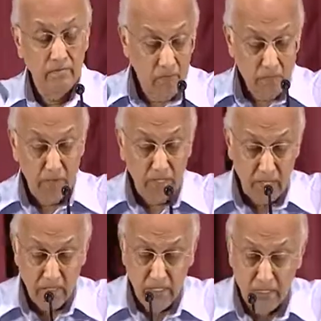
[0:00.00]
That's what he's
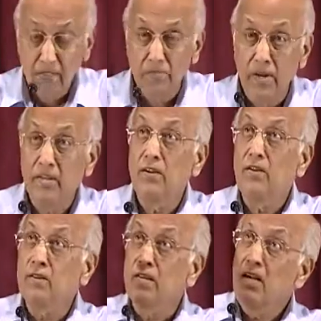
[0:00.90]
asking us to pray, that
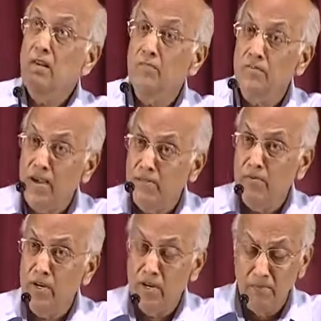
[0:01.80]
your kingdom of heaven
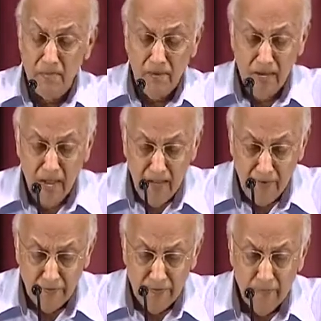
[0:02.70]
will come into my
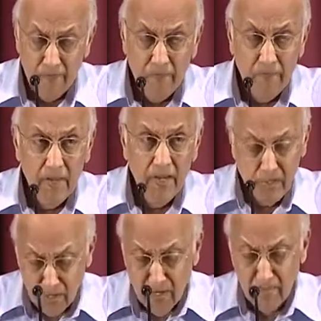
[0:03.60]
life. He's
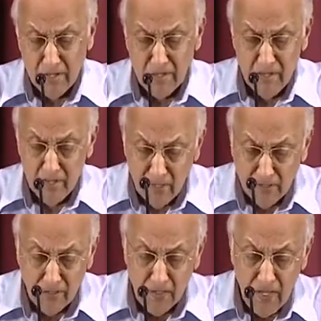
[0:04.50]
talking about
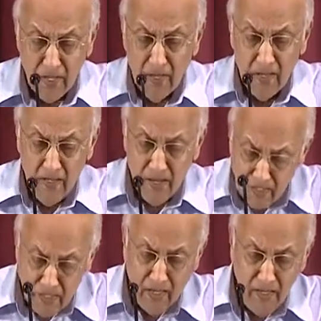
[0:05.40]
earthly.
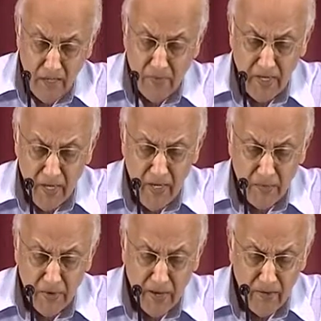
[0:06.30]
Yes, I need my daily
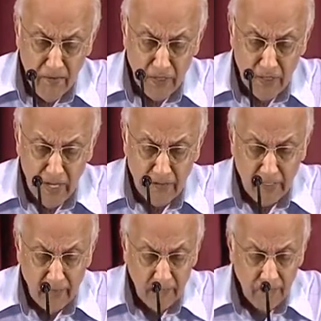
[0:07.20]
bread, verse
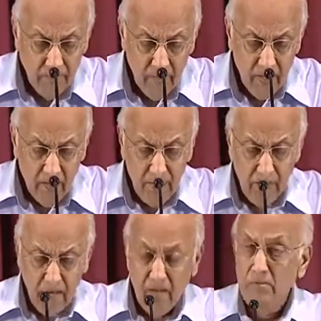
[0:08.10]
11. Give me
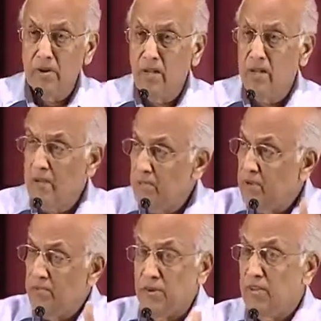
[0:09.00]
daily bread and help me
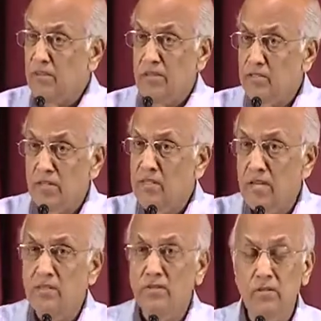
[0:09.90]
to forgive others. All
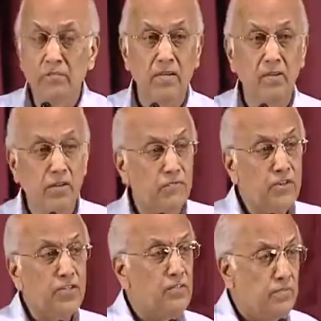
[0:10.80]
that is good. But Lord,
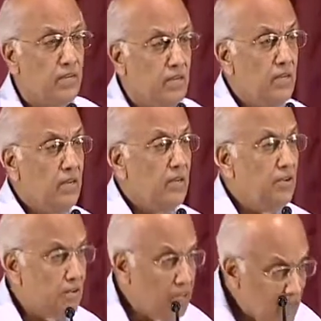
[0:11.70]
first of all, let
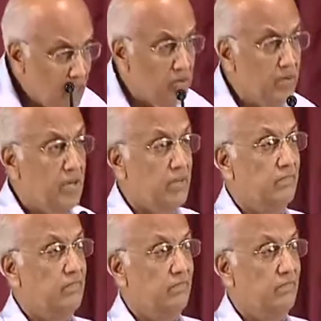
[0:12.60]
your kingdom come.